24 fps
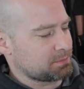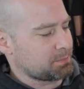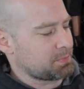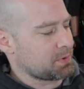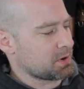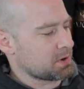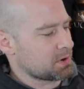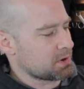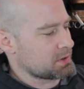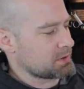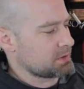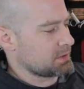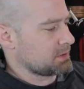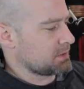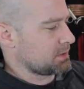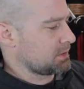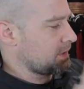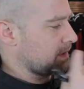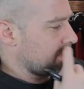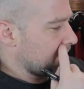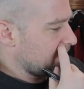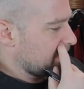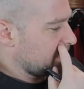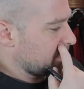apart
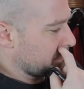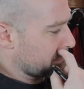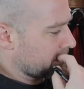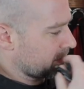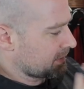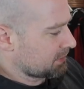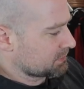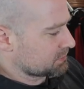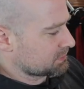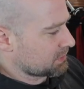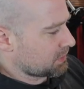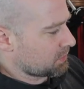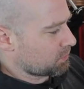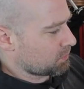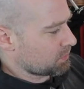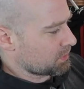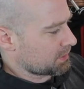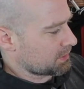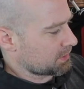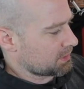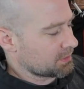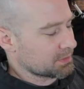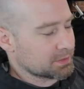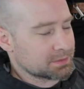and then we're gonna start
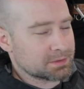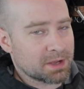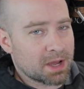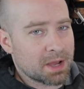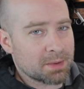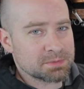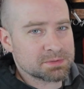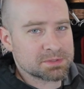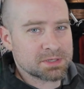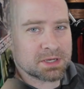working on the top